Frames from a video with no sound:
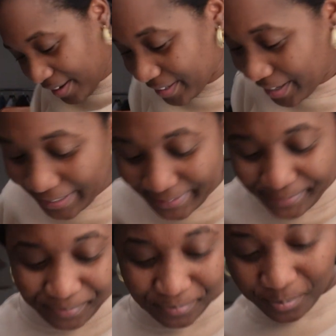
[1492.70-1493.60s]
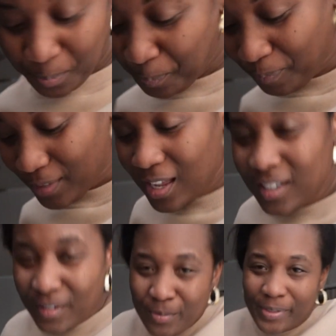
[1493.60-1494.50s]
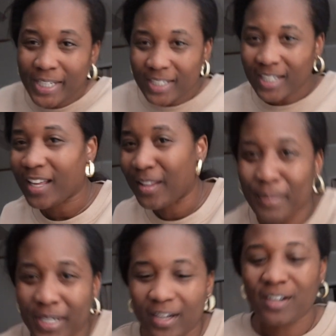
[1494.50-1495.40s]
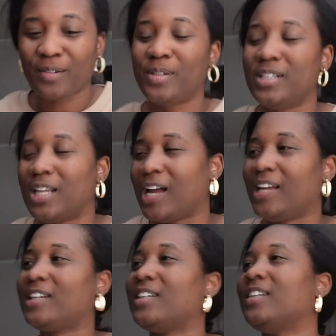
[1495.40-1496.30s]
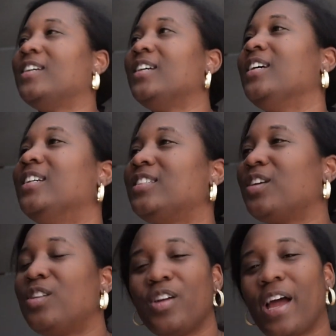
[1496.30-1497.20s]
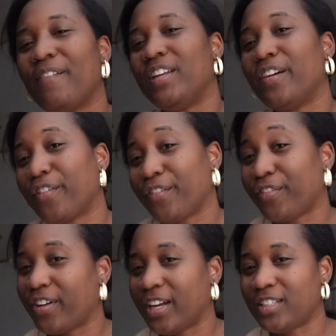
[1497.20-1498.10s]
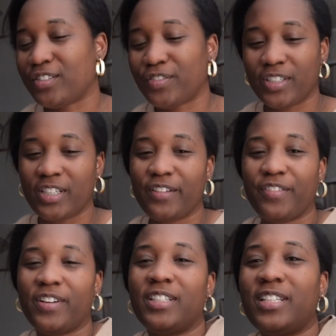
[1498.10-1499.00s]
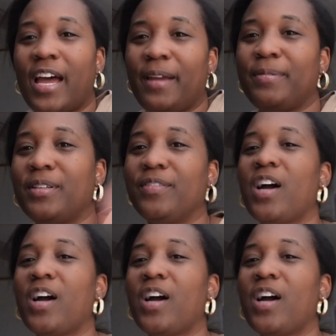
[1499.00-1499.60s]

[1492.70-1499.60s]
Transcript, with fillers: yeah, I love when we get together, me and her, we like, so you know you have different friends for different types of